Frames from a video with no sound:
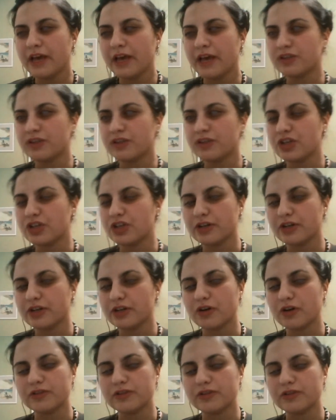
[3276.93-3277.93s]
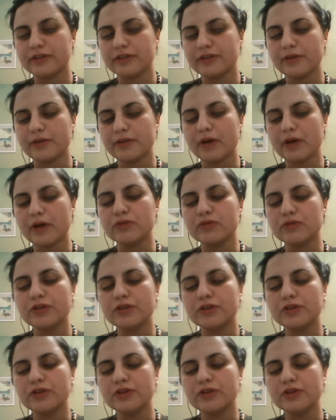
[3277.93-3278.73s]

and share content around.